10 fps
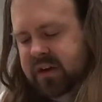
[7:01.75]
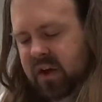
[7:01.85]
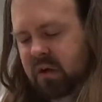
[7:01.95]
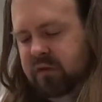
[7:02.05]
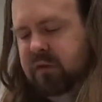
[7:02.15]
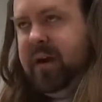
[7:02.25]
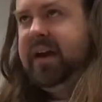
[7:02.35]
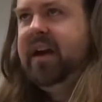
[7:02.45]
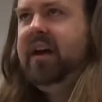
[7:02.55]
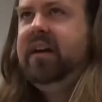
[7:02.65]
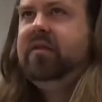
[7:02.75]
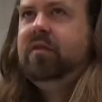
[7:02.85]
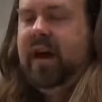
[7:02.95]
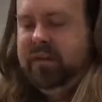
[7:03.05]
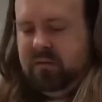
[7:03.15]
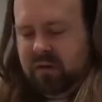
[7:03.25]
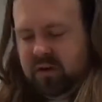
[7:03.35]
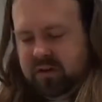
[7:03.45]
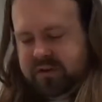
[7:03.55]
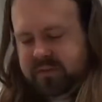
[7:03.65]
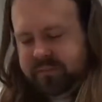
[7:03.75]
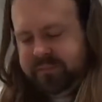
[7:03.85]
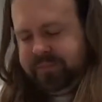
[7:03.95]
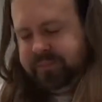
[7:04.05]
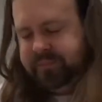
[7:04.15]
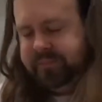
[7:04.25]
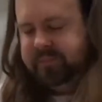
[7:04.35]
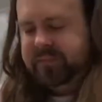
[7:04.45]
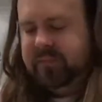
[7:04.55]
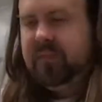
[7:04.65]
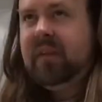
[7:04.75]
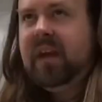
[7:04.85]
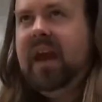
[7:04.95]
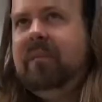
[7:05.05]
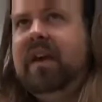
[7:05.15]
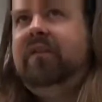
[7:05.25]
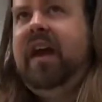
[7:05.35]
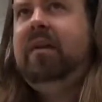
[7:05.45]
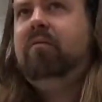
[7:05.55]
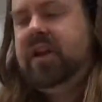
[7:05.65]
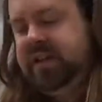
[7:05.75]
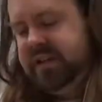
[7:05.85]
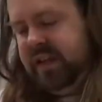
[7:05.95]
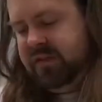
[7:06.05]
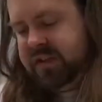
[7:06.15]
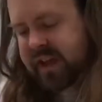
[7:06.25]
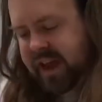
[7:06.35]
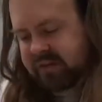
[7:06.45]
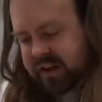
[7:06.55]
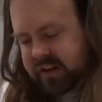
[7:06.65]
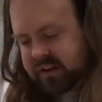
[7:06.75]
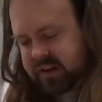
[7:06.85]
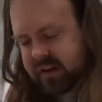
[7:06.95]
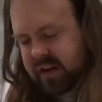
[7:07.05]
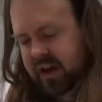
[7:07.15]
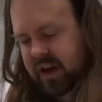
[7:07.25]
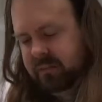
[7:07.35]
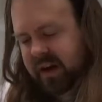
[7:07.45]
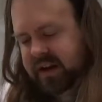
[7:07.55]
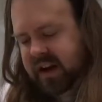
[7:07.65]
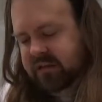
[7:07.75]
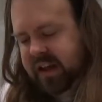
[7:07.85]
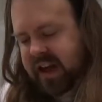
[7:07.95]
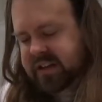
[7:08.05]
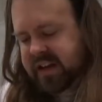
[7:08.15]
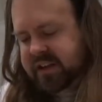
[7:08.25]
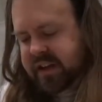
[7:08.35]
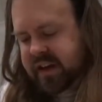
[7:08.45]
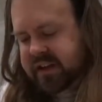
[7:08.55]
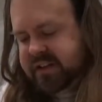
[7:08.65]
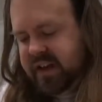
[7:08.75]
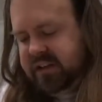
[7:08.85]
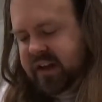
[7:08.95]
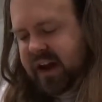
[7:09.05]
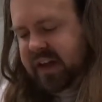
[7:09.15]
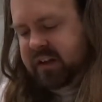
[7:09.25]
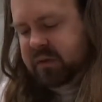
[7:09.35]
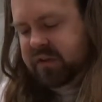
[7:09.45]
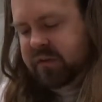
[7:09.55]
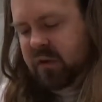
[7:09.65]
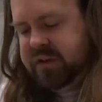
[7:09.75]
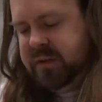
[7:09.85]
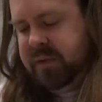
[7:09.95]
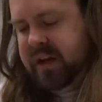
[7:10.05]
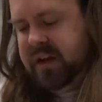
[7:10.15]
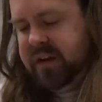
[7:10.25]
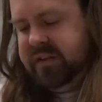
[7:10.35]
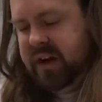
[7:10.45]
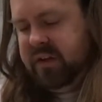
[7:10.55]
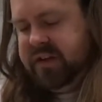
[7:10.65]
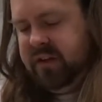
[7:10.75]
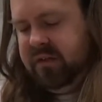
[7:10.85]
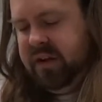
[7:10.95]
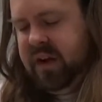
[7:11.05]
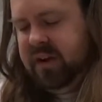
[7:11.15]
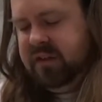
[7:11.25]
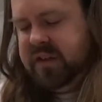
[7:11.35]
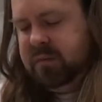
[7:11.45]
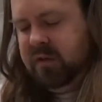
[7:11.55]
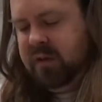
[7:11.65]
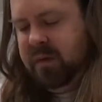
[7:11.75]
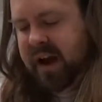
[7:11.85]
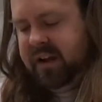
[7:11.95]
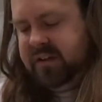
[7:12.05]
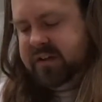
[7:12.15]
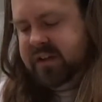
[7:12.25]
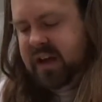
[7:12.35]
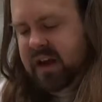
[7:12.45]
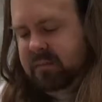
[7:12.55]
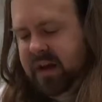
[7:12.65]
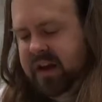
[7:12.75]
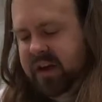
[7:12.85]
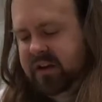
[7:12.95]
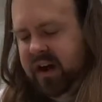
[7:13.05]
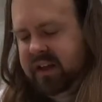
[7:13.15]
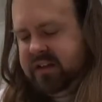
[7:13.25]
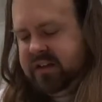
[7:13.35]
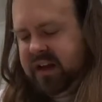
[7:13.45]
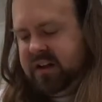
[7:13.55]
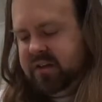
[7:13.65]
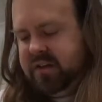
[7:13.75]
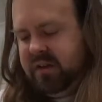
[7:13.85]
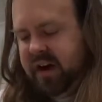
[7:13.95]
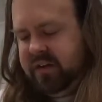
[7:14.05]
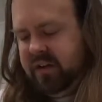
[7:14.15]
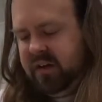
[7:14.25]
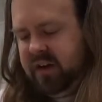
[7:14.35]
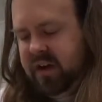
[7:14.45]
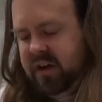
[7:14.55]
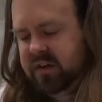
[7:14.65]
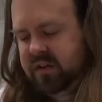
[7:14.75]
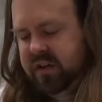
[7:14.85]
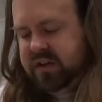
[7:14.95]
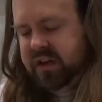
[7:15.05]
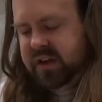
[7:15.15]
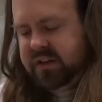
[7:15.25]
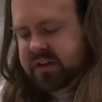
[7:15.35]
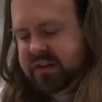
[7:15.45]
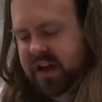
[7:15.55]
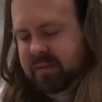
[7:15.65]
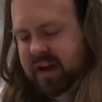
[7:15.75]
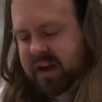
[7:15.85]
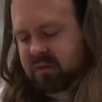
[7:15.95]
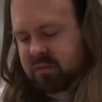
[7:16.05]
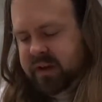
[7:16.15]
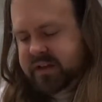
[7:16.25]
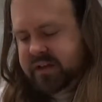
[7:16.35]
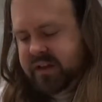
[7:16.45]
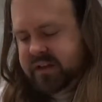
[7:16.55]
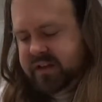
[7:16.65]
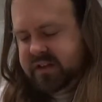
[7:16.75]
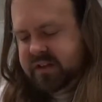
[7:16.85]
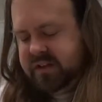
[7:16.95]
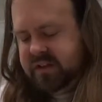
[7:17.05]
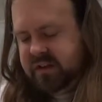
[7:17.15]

known for my cunning throughout the world, and my fame reaches even to heaven. My native land is Ithaca, a sunlit island with a forested peak called Neritone, visible for miles. Many other islands lie close around her Doulichion, Same, and wooded Zacynthus,